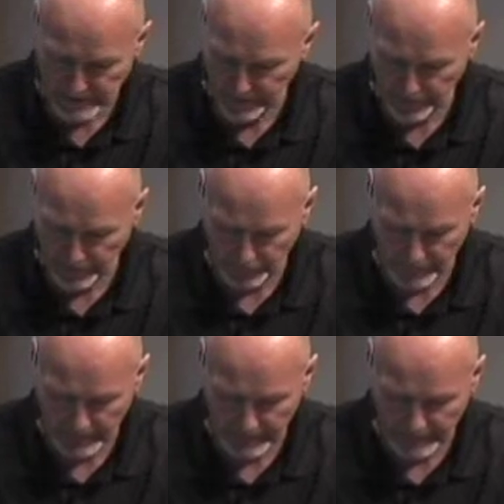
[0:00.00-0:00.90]
to the
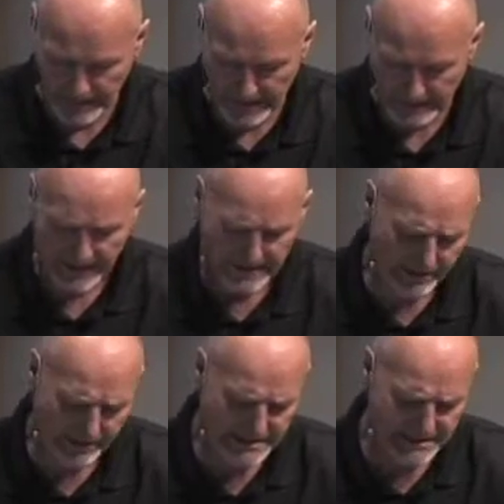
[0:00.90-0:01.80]
glory of God.
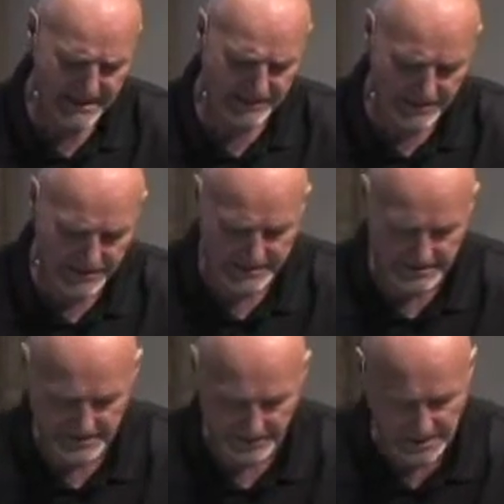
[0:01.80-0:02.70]
Now, I say that
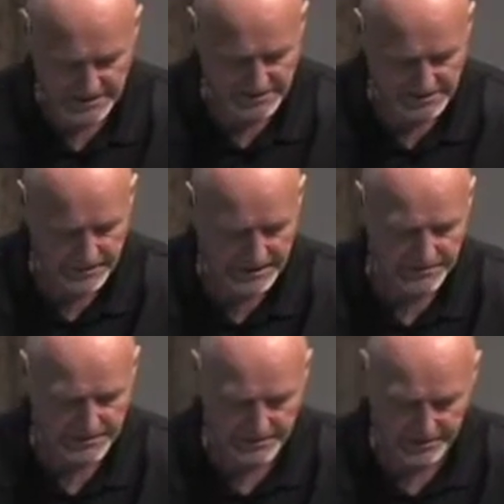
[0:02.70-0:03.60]
Jesus Christ has
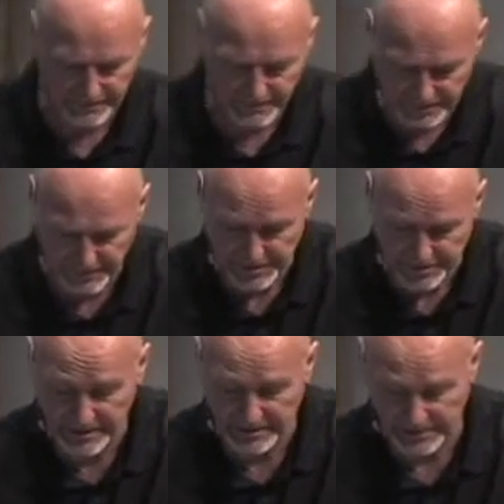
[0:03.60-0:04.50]
become a servant to the
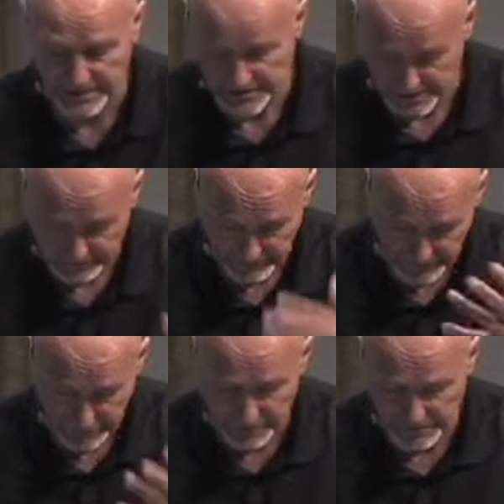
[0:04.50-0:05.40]
circumcision, the
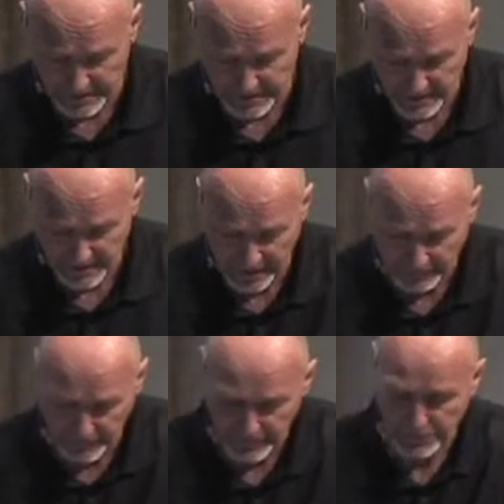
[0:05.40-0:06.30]
Jews, uh,
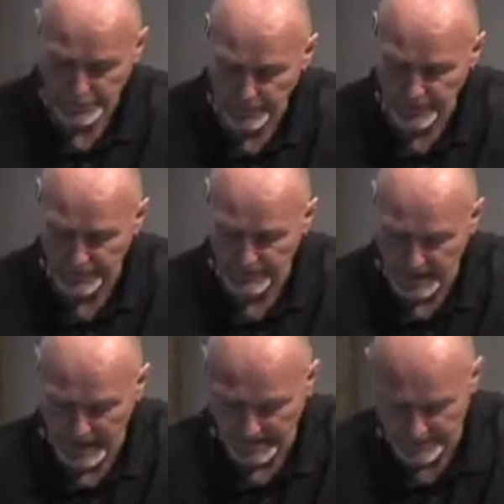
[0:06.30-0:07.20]
for the truth of
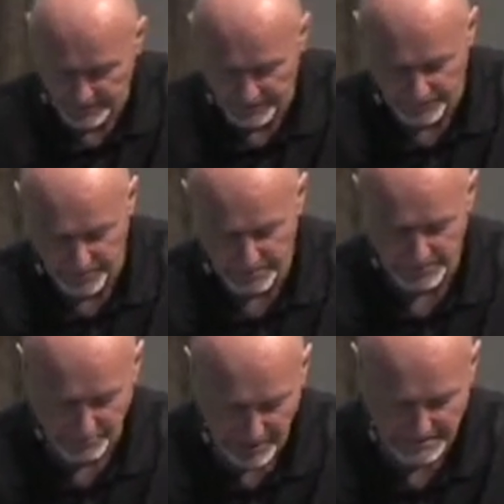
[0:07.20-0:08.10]
God to confirm the
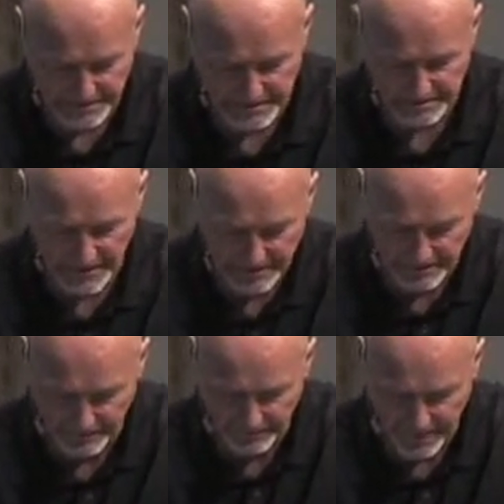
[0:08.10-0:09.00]
promises made to
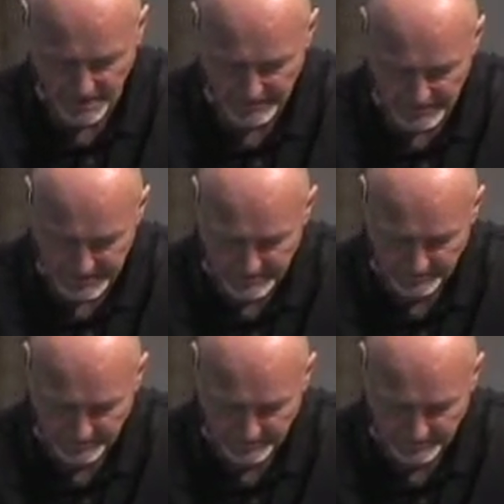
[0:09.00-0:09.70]
the fathers,